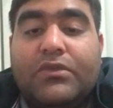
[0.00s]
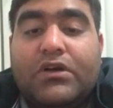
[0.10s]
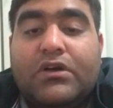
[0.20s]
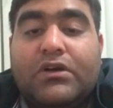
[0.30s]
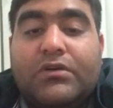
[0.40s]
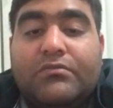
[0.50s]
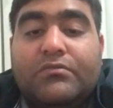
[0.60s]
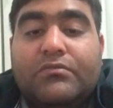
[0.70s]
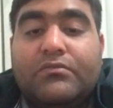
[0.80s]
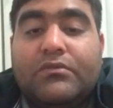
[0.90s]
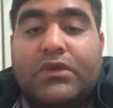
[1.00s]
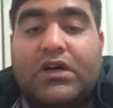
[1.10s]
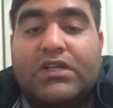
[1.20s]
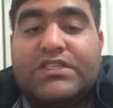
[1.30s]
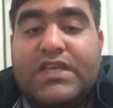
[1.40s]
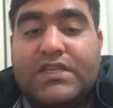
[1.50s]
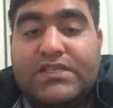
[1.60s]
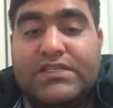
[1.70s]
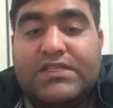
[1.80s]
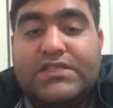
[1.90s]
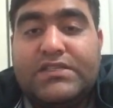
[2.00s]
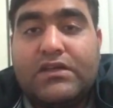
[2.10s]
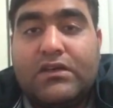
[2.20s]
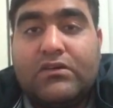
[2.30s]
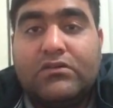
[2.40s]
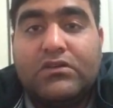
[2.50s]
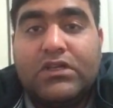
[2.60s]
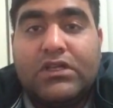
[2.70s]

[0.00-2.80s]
our challenges now,